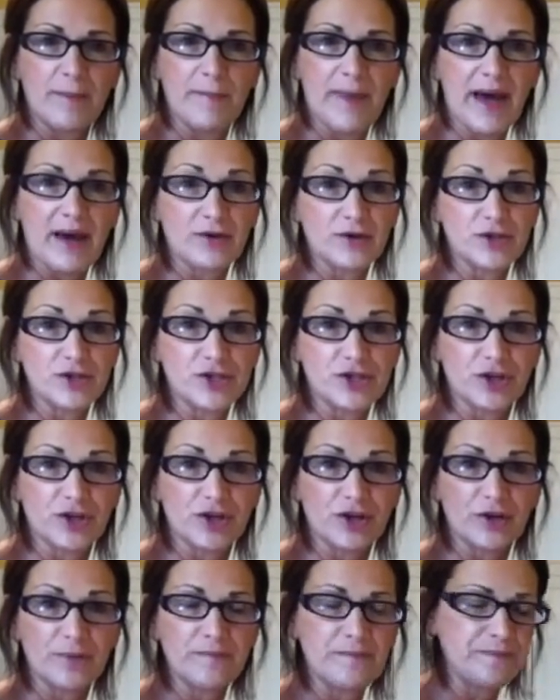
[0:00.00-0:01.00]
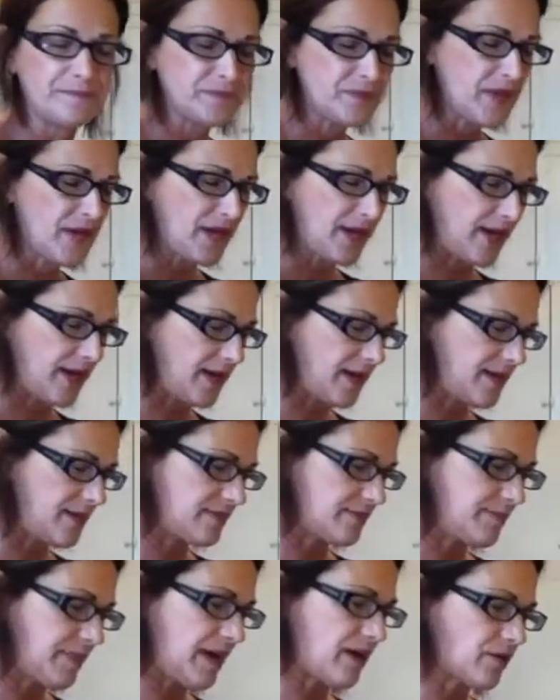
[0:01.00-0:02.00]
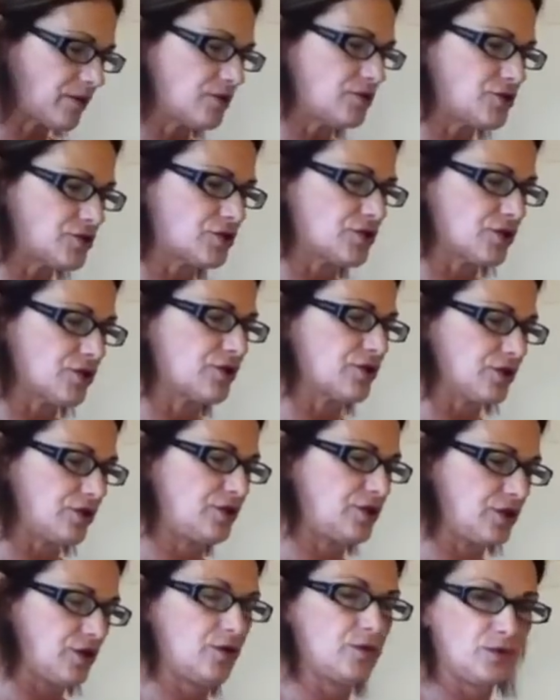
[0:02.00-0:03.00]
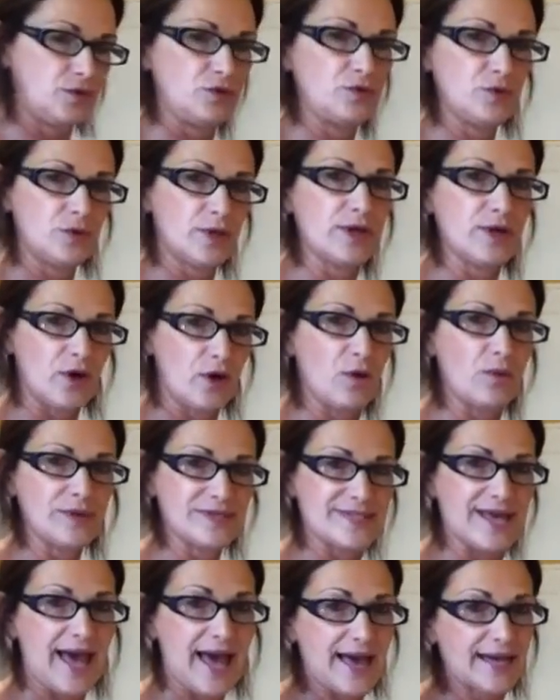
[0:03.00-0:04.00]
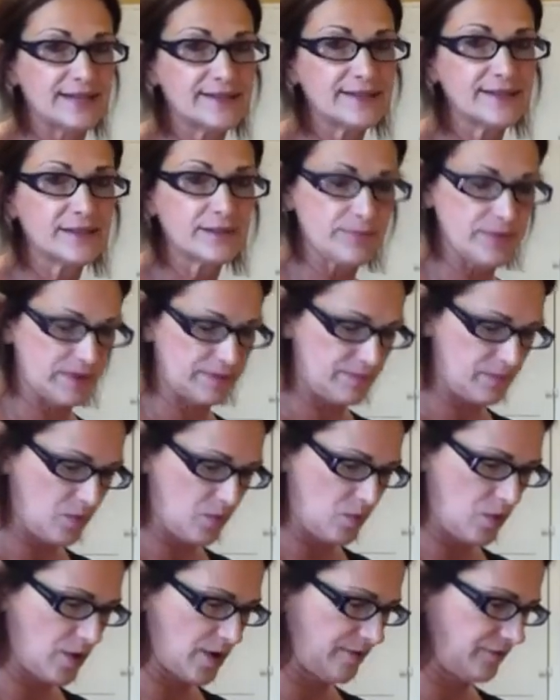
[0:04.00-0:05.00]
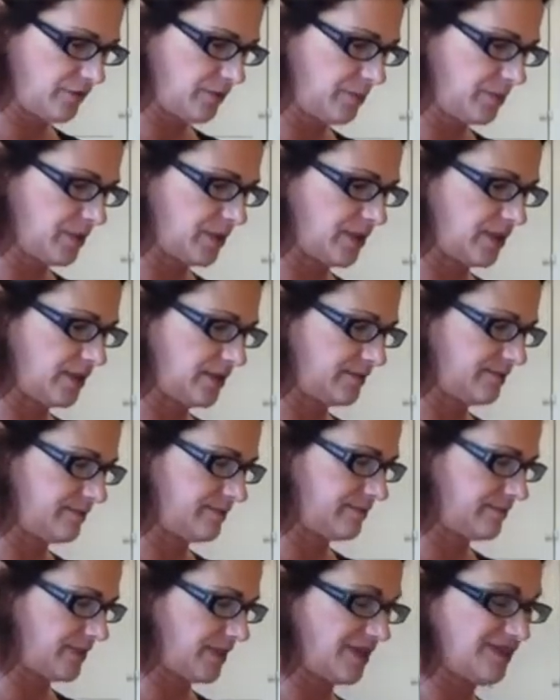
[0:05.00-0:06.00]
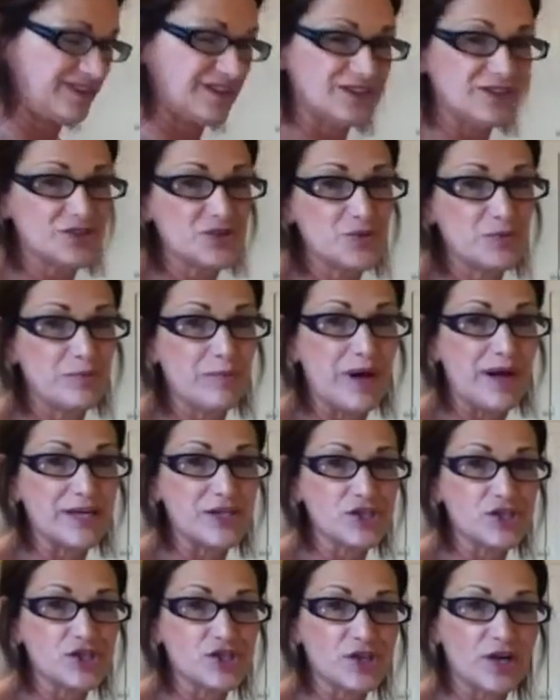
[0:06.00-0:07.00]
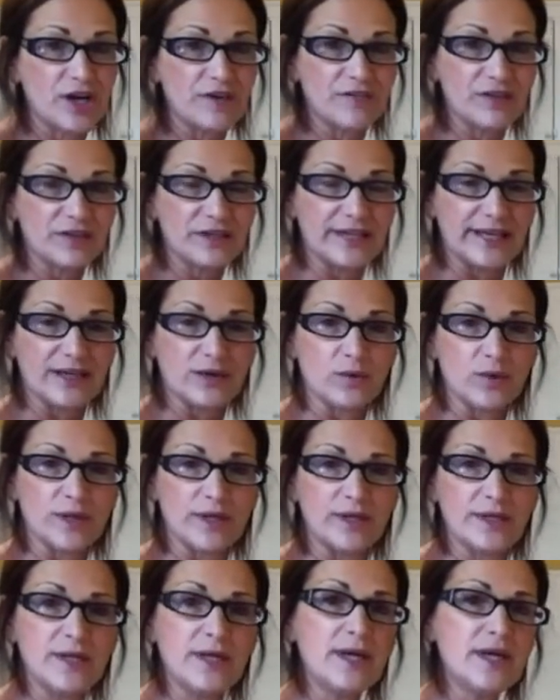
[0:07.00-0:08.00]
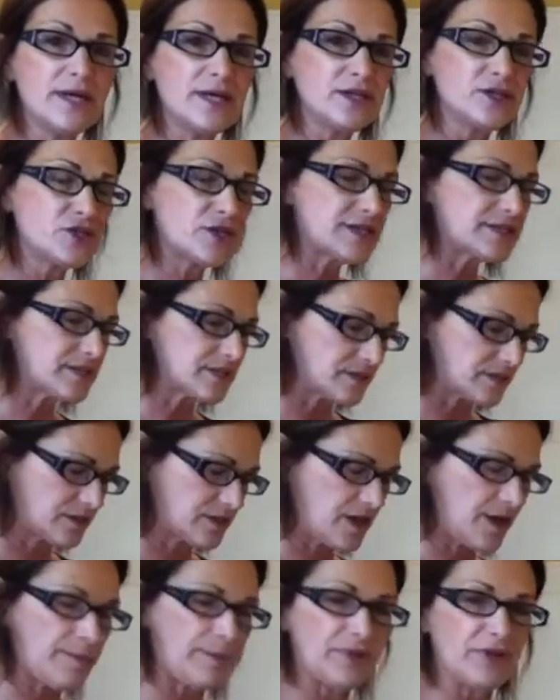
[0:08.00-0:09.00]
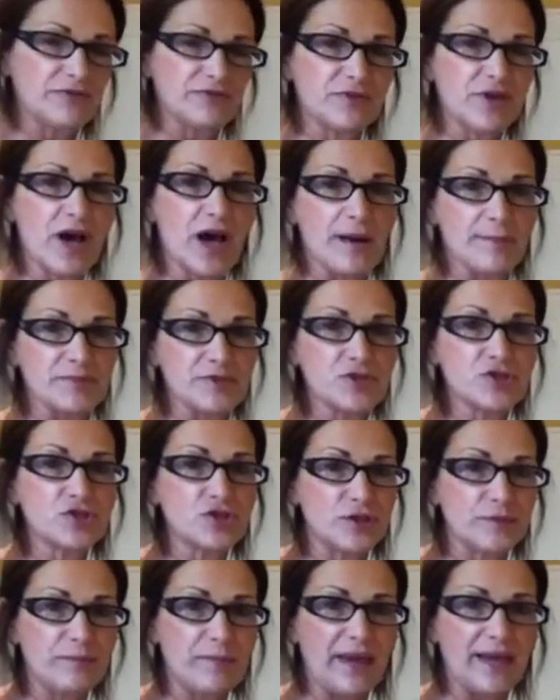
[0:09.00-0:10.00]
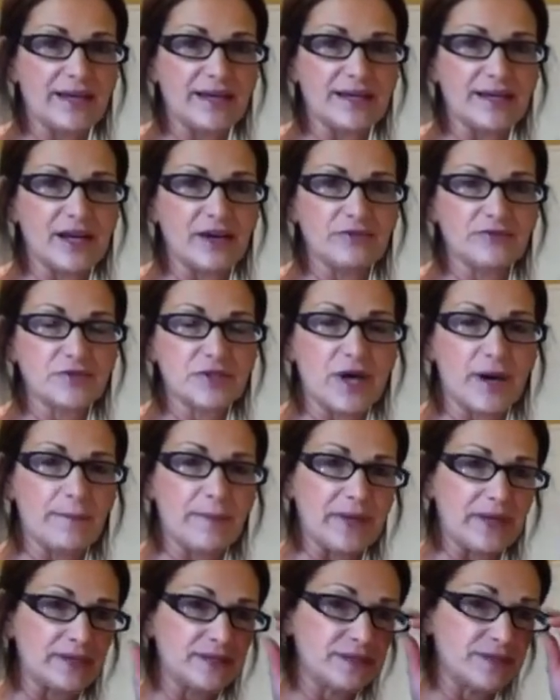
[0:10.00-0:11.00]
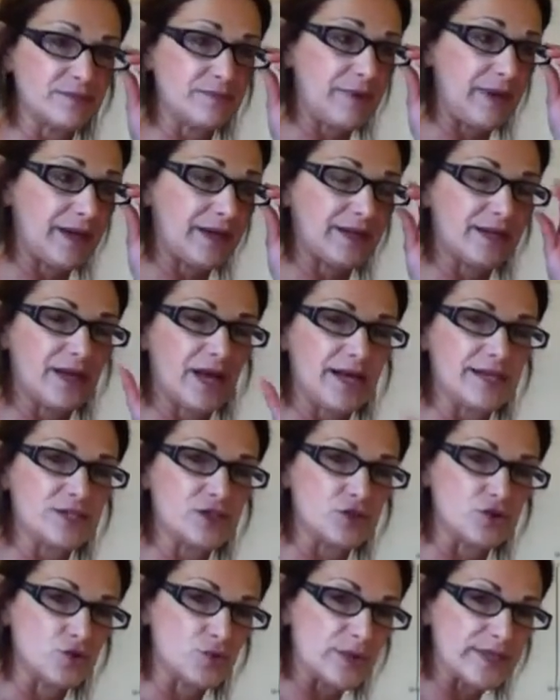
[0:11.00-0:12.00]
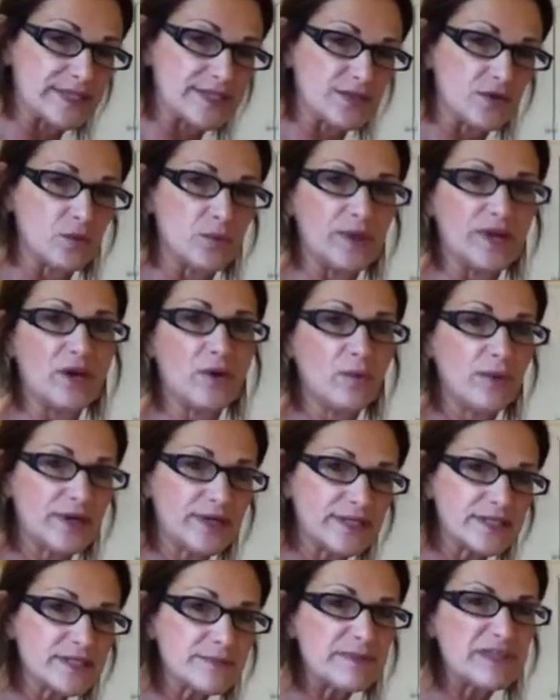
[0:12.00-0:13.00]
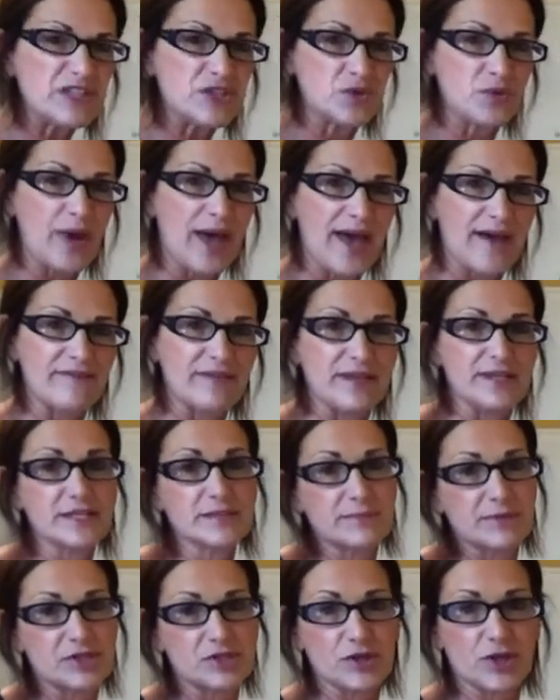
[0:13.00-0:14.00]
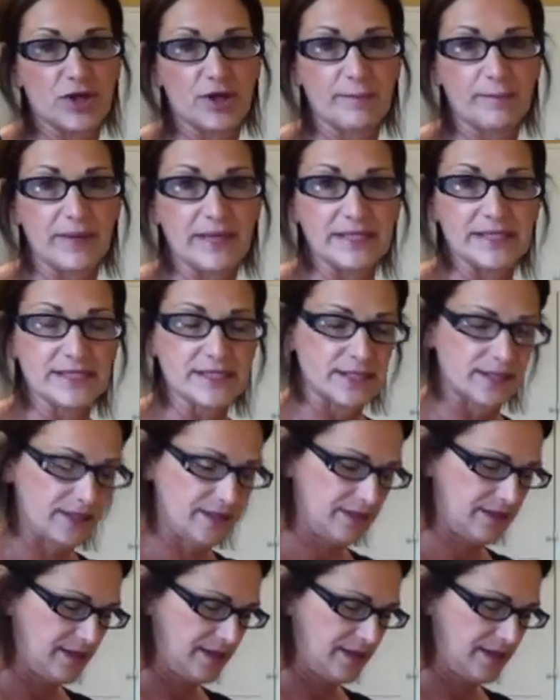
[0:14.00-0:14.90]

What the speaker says: powdered sugar. And the powdered sugar, you know, you can always add a little bit more if you put a little too much of the liquid. Just couple of cups should make enough topping to make a nice drizzle. We don't want it to be too heavy, especially on a bundt